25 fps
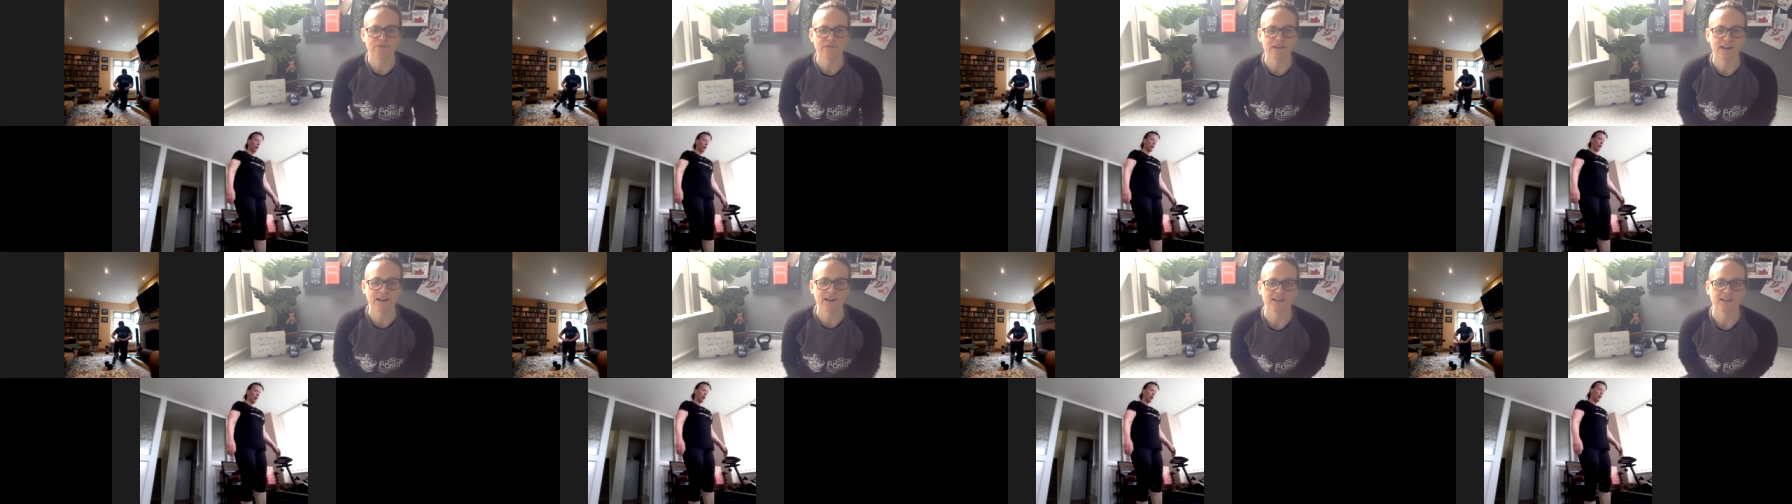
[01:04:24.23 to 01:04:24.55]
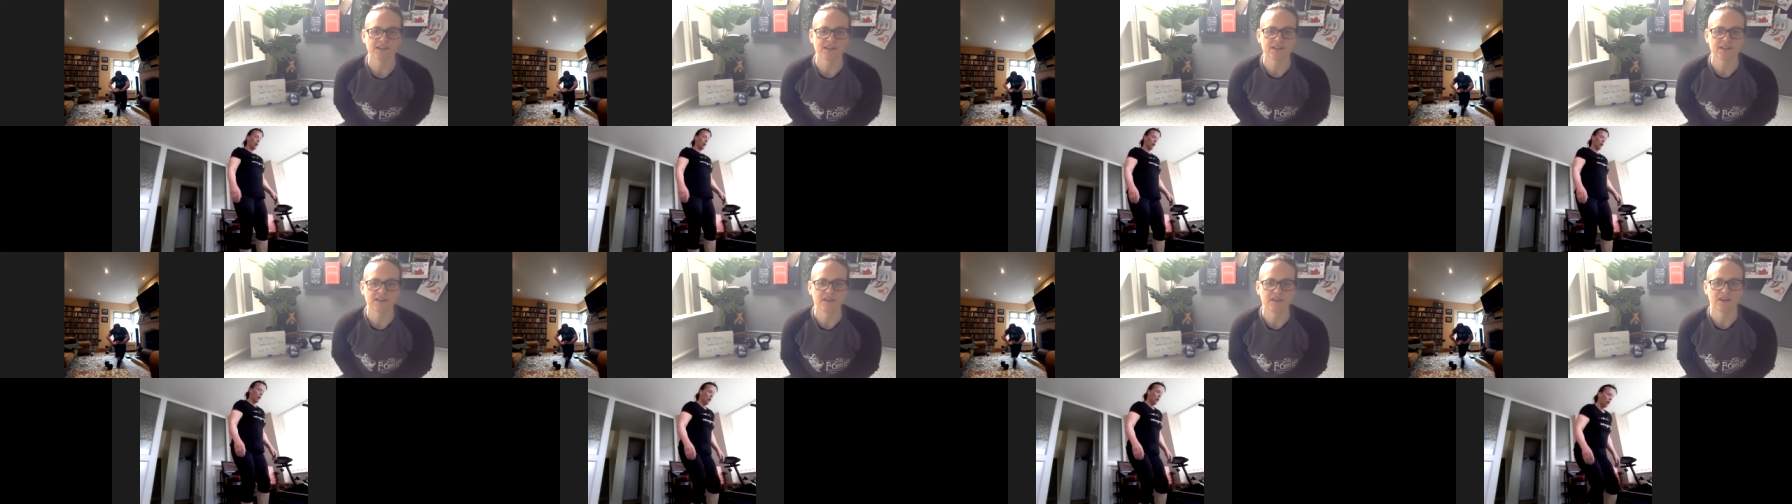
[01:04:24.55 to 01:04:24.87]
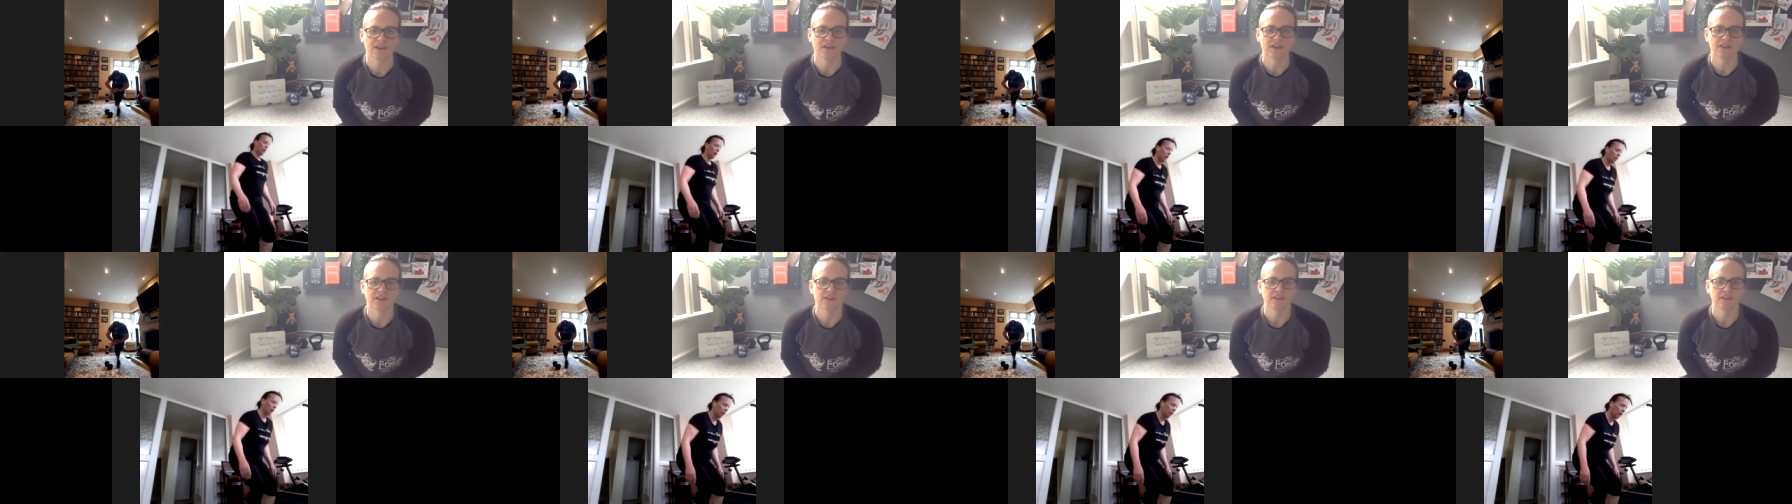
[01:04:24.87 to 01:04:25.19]
finishing
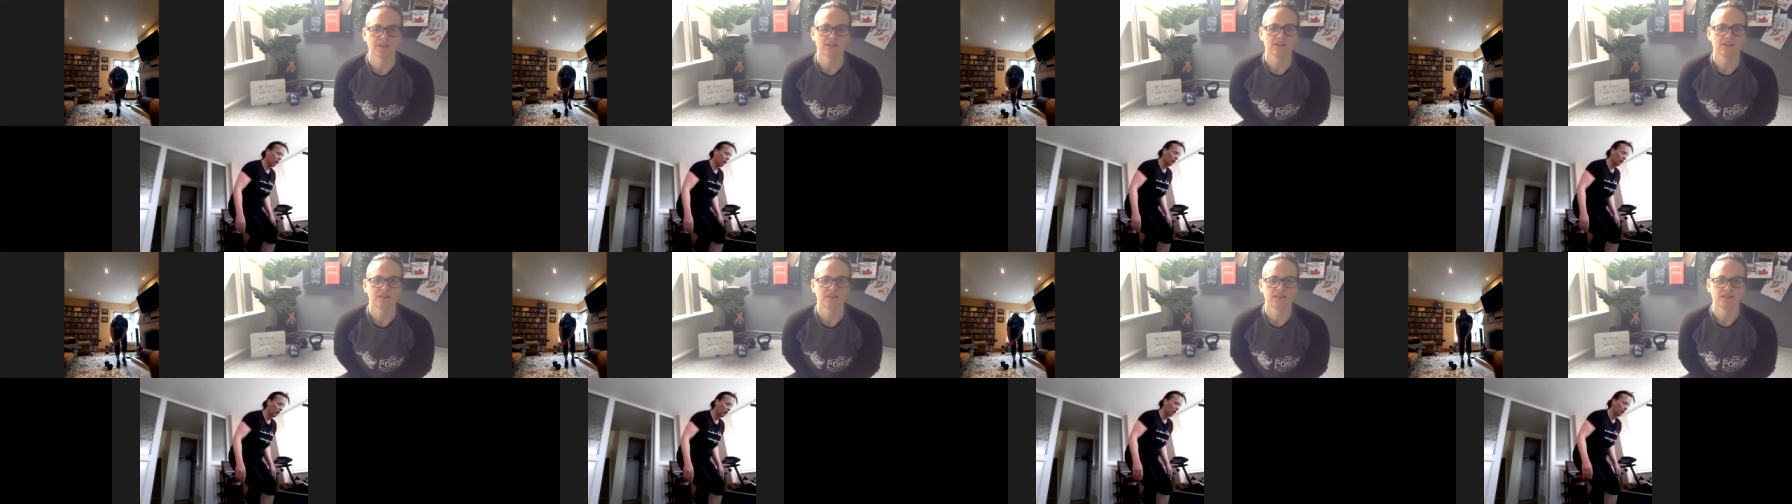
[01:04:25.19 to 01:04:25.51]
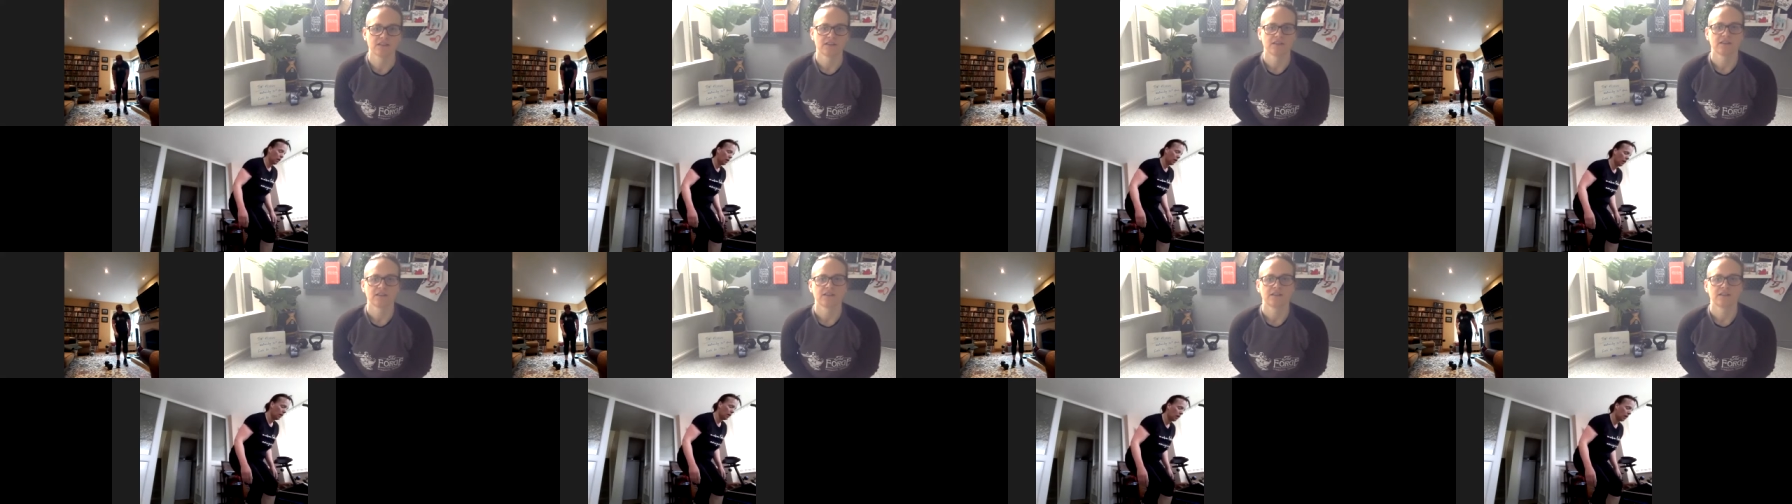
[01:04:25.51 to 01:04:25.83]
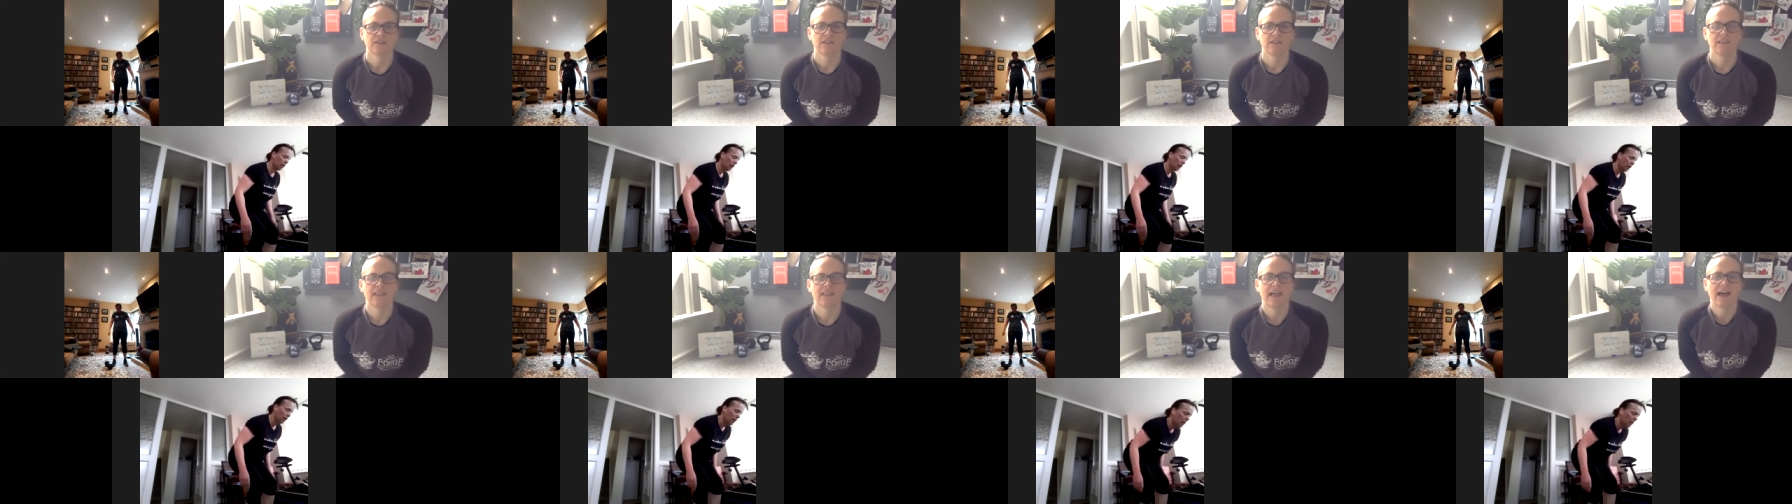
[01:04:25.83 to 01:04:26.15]
now.
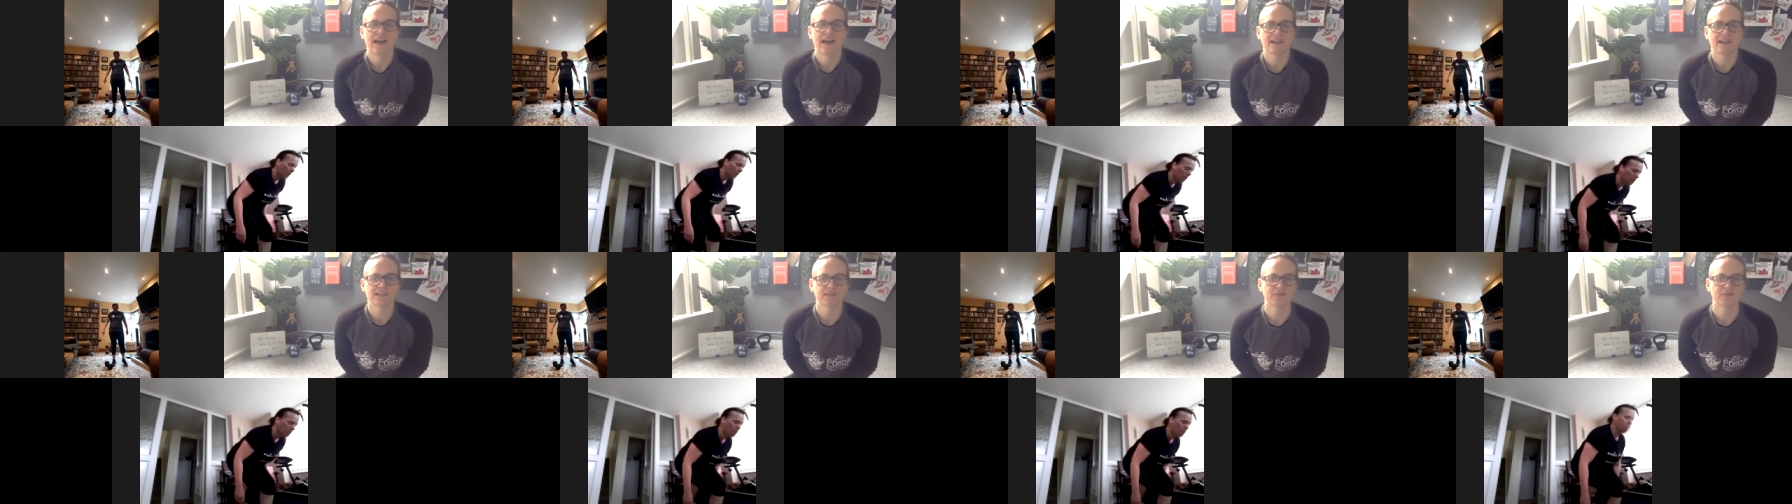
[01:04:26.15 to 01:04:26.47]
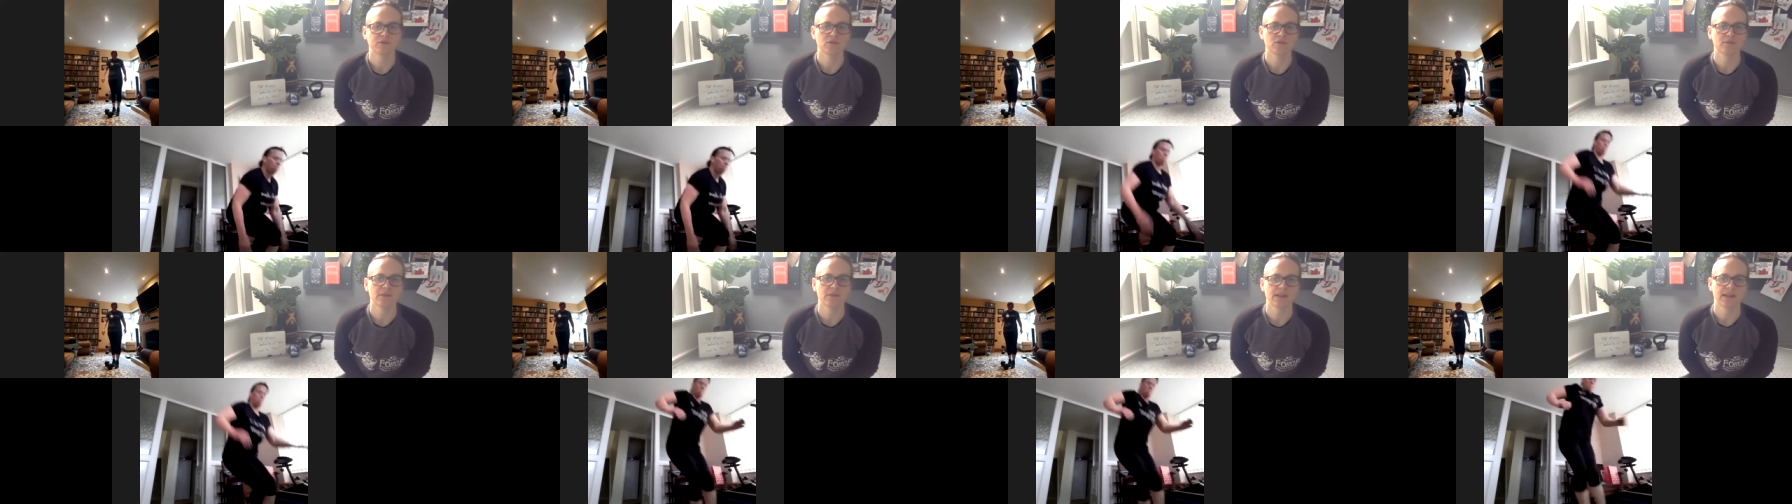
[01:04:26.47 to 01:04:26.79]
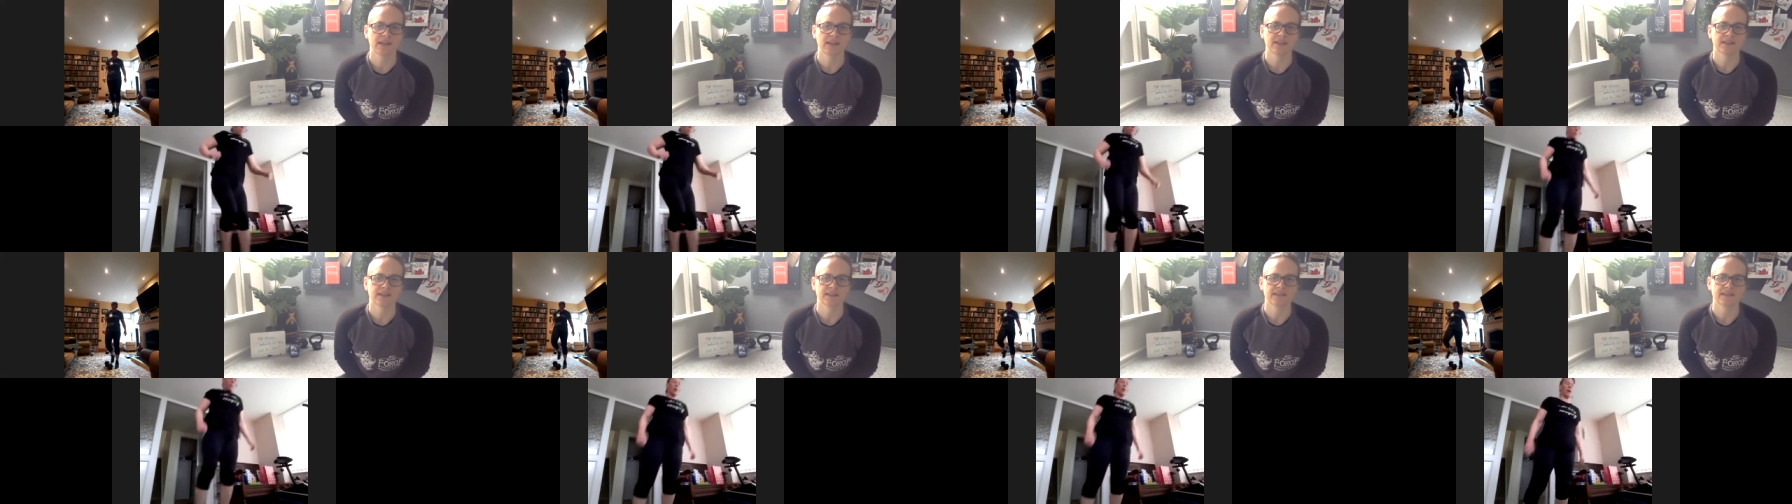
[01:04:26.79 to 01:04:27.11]
Last few
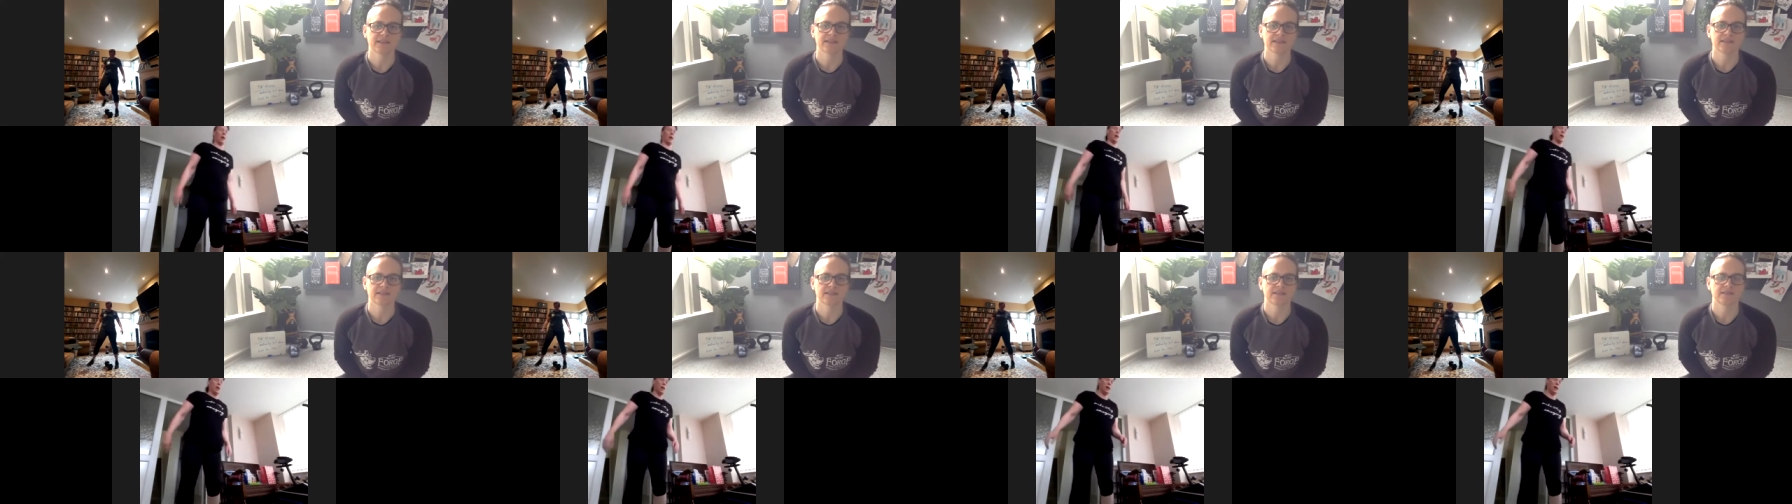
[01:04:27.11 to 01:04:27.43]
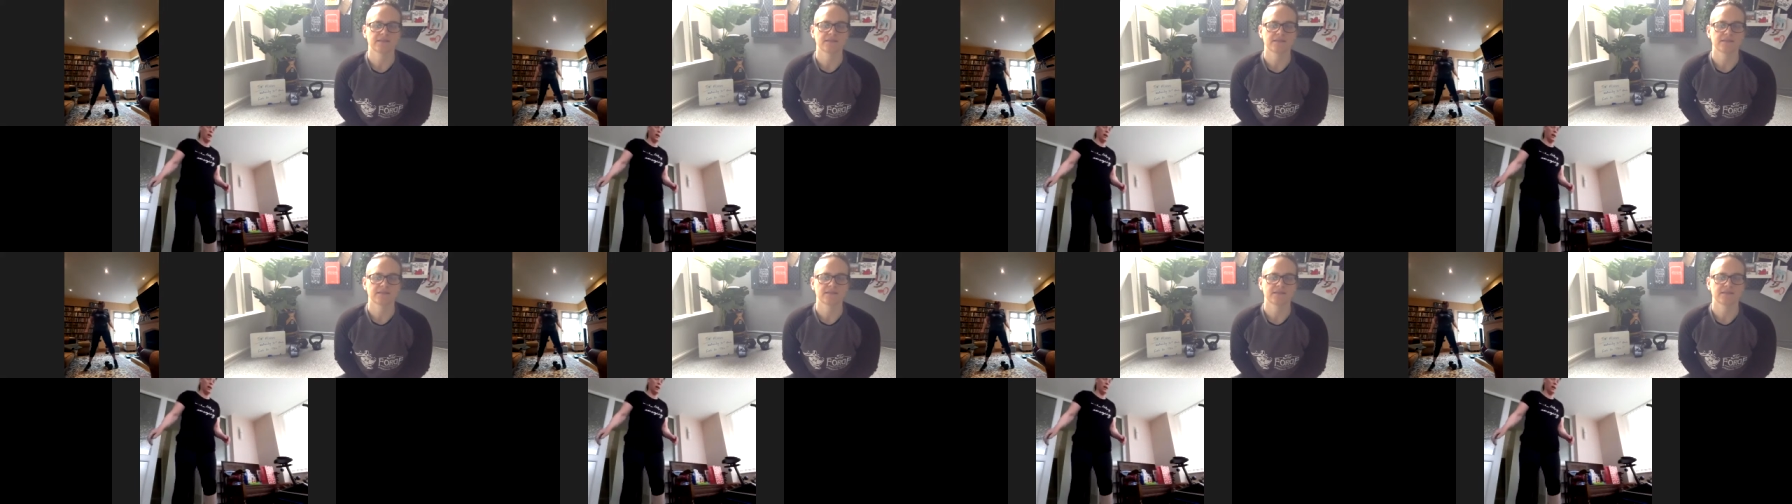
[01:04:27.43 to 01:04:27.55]
minutes.